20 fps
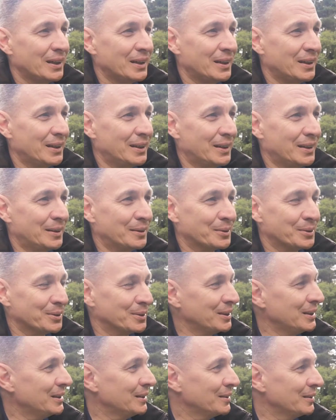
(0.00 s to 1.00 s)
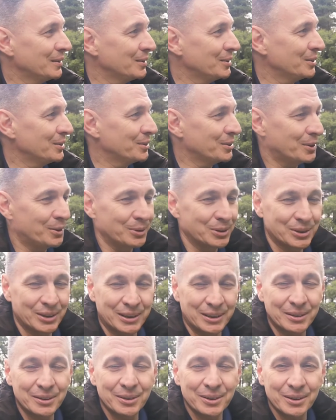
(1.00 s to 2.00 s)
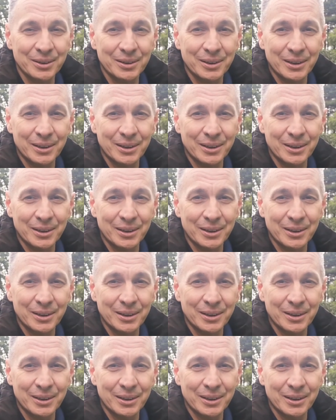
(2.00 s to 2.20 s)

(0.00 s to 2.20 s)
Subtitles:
So yeah, which is always nice.